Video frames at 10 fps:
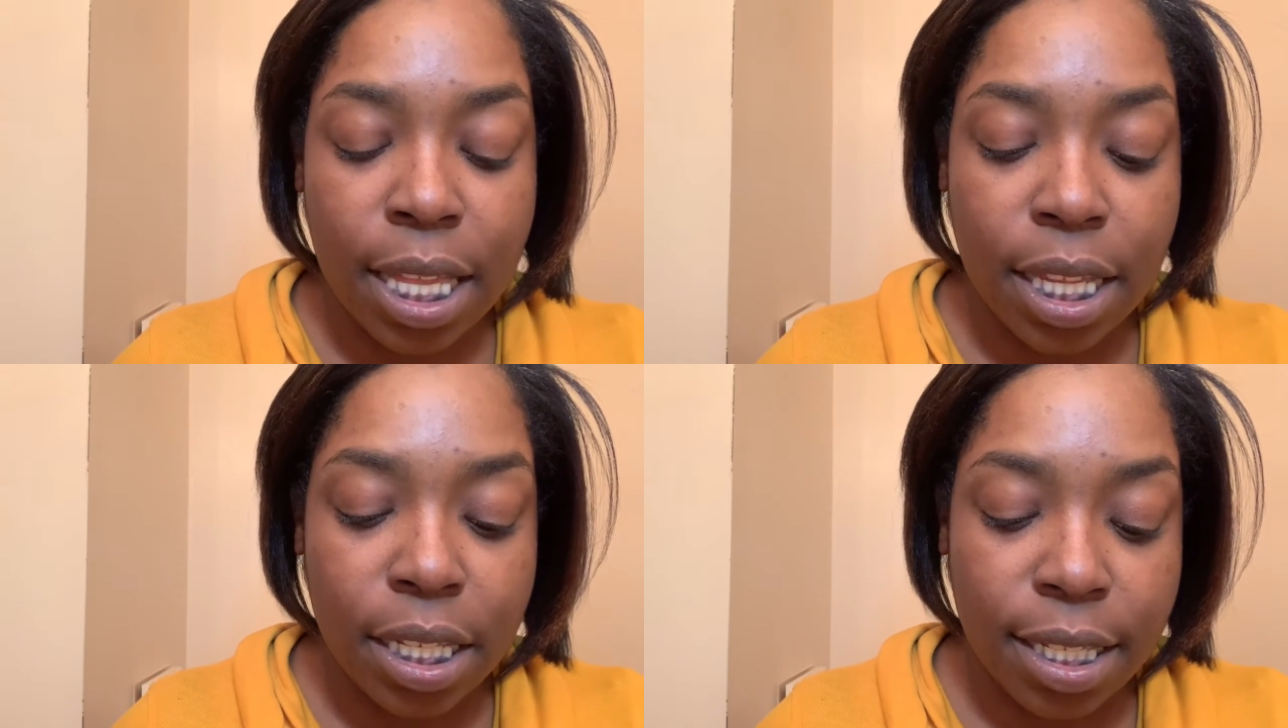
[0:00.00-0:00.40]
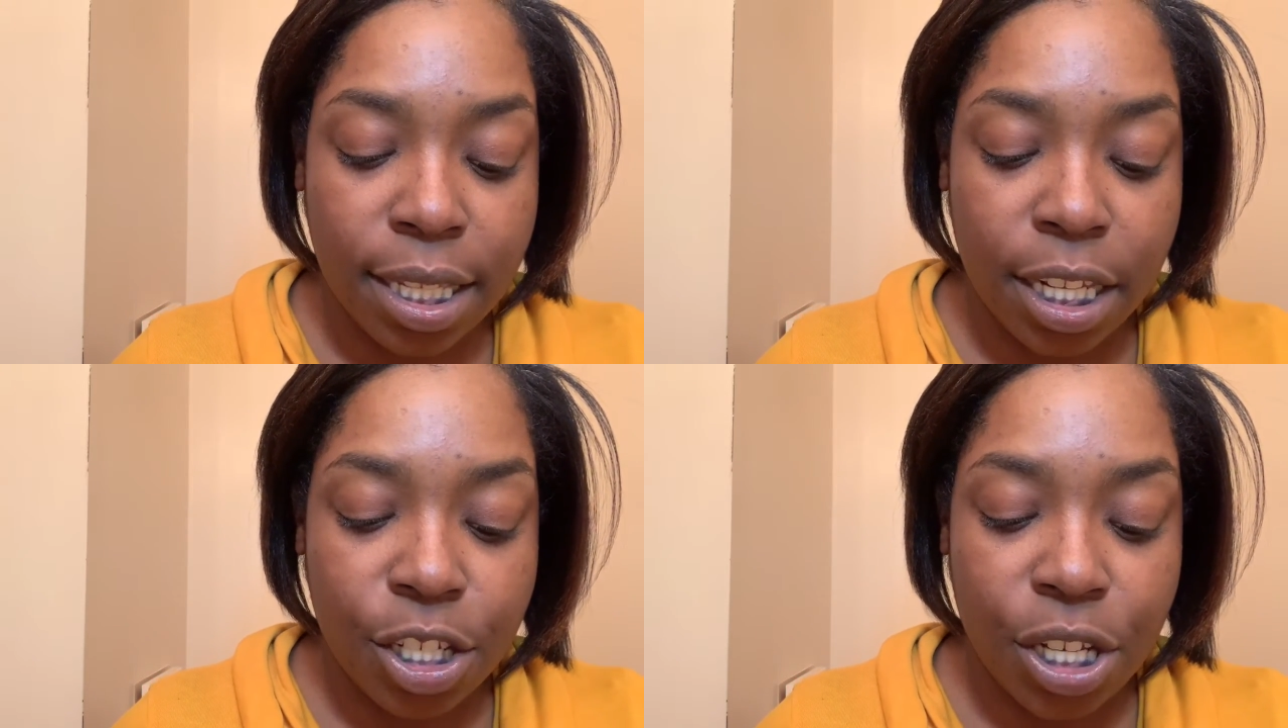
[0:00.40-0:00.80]
and this is
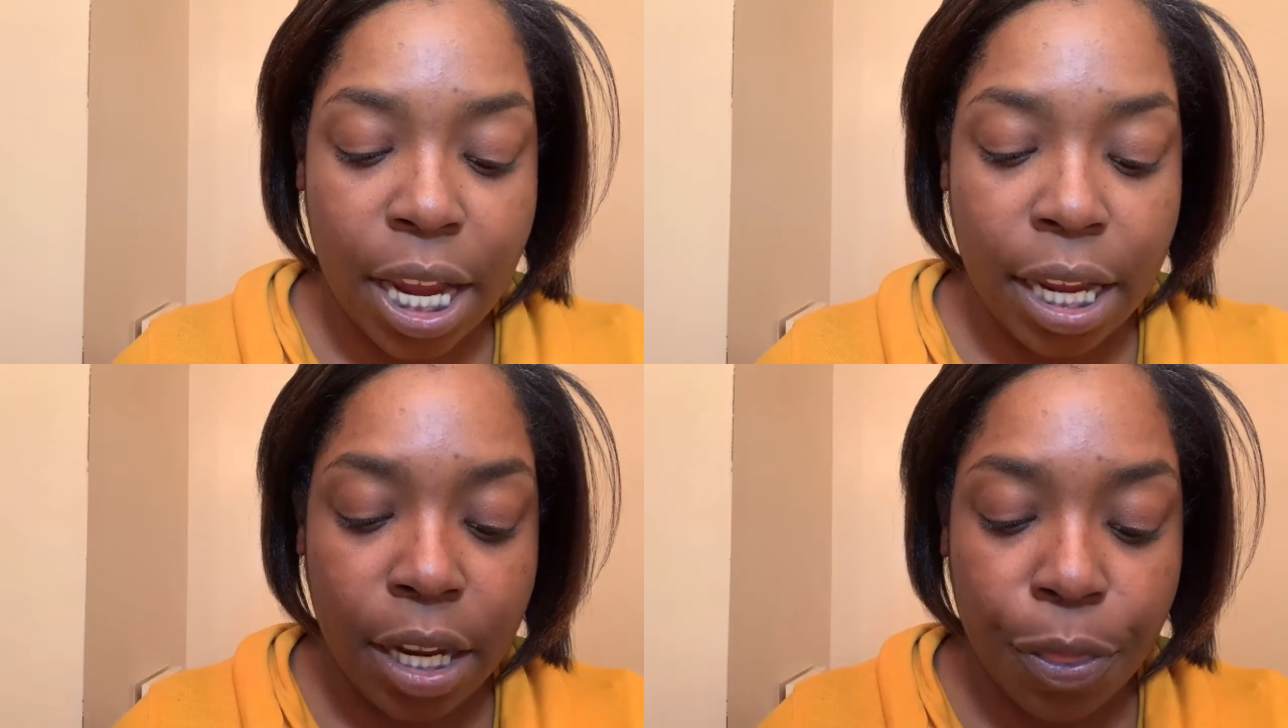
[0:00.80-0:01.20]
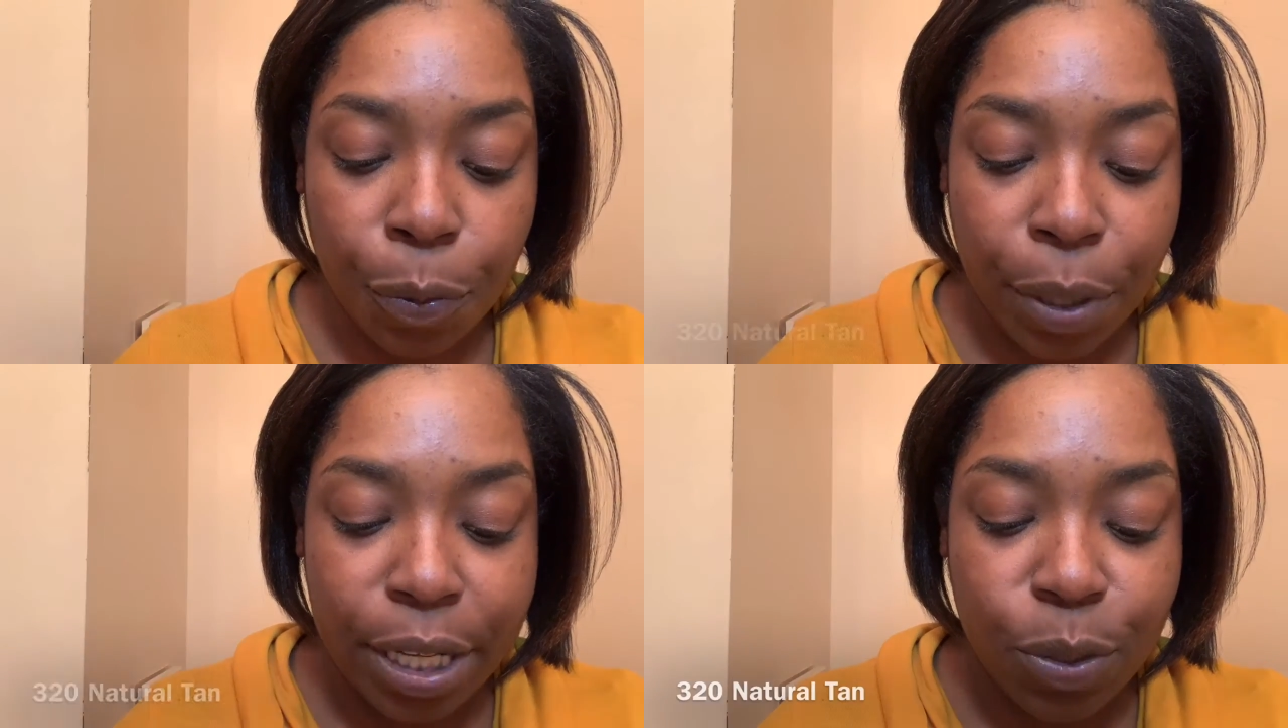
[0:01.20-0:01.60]
in the shade
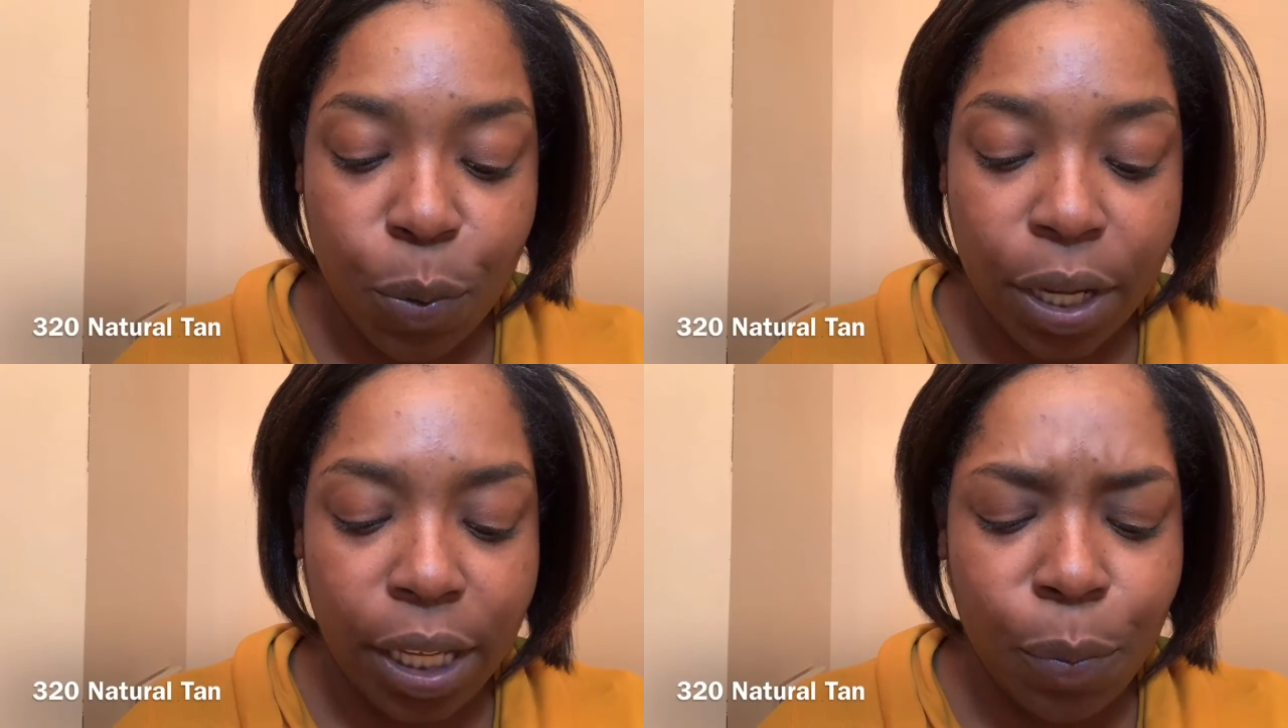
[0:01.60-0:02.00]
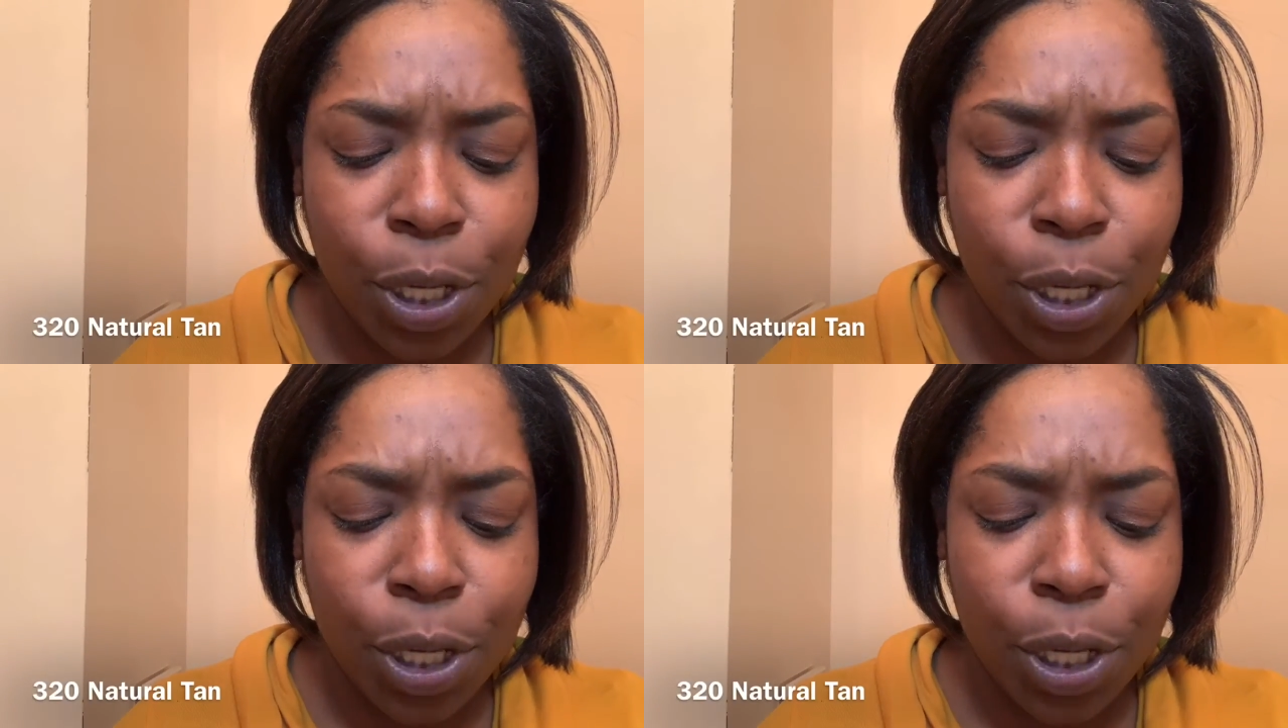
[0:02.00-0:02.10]
320,